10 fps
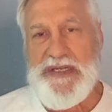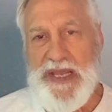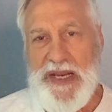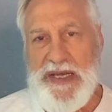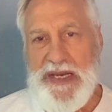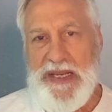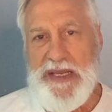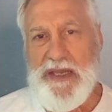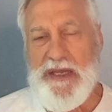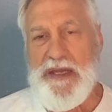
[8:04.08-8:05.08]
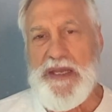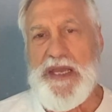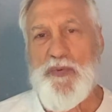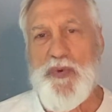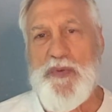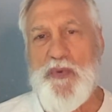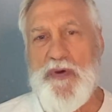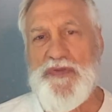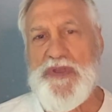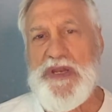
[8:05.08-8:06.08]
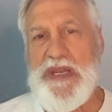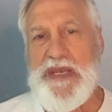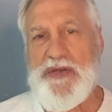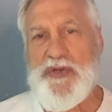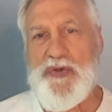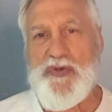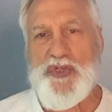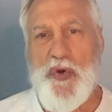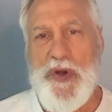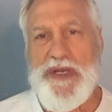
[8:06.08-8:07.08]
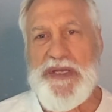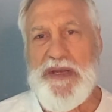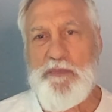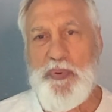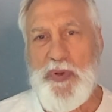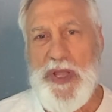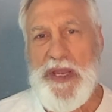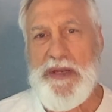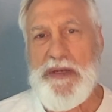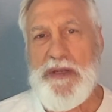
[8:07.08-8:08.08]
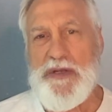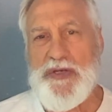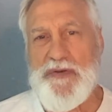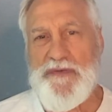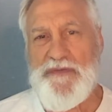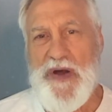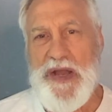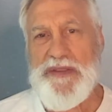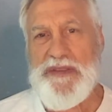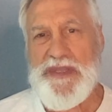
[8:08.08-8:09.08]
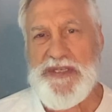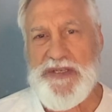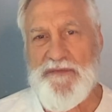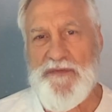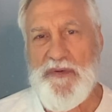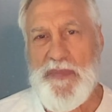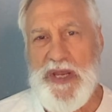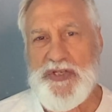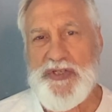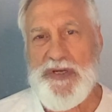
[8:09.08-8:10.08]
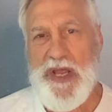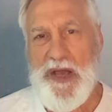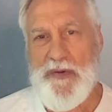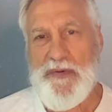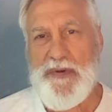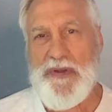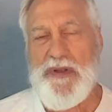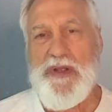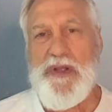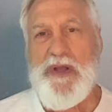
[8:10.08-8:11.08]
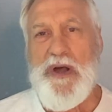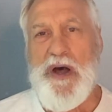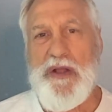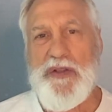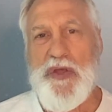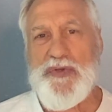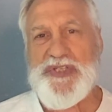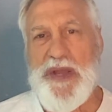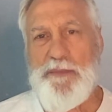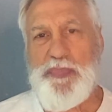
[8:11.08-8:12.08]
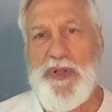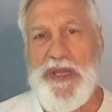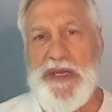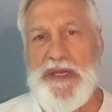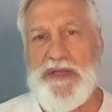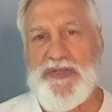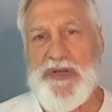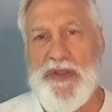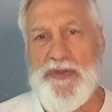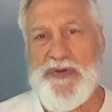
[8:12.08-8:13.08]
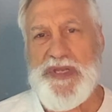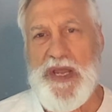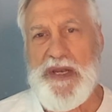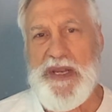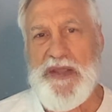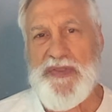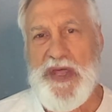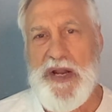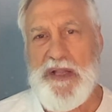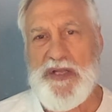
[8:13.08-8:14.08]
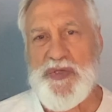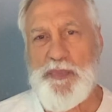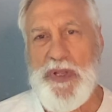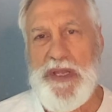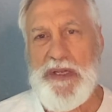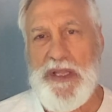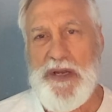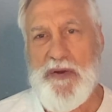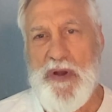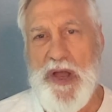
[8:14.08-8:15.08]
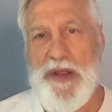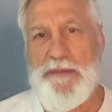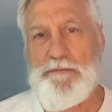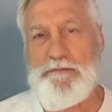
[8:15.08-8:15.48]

technique can remove the need to joint and plane to find this information out, although skip planing is another technique that I'll explain later on.